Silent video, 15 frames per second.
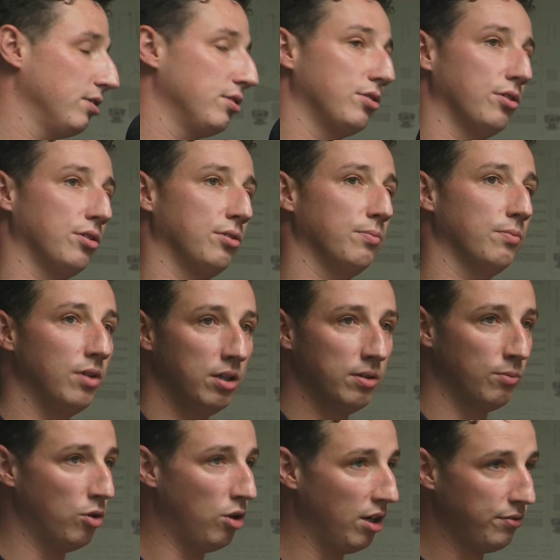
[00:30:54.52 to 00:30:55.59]
So
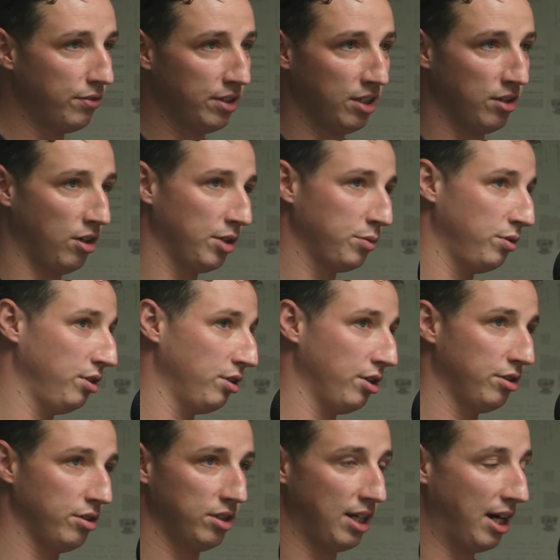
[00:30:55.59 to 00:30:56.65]
more often than not, when you
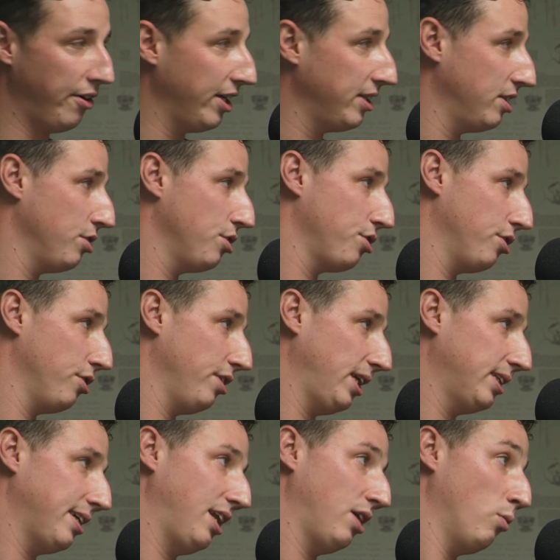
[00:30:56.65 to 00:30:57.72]
go to a direct insurer, they're
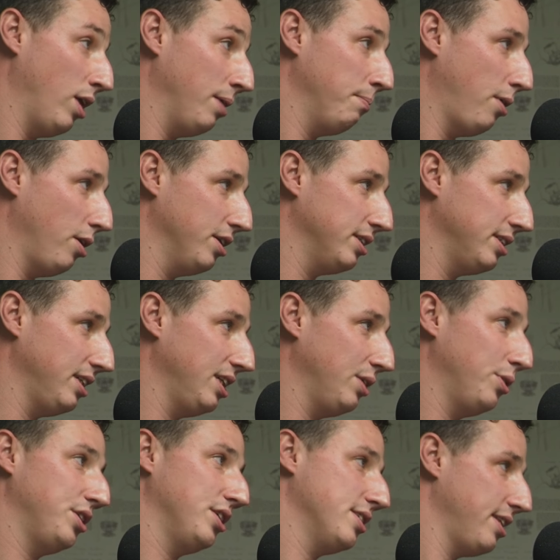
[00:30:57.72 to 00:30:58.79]
selling one policy,
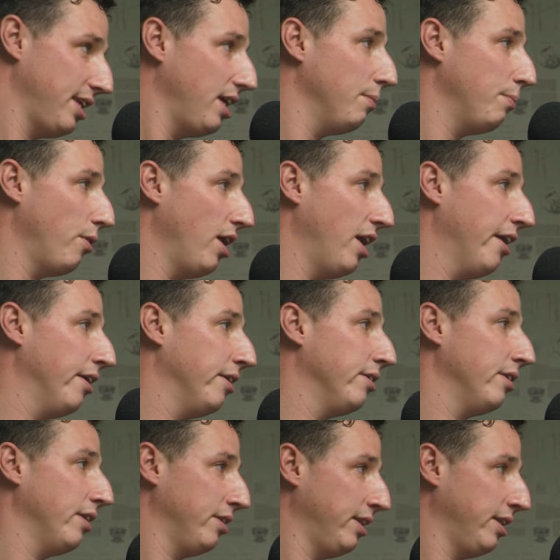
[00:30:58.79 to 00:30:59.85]
which is their brand, and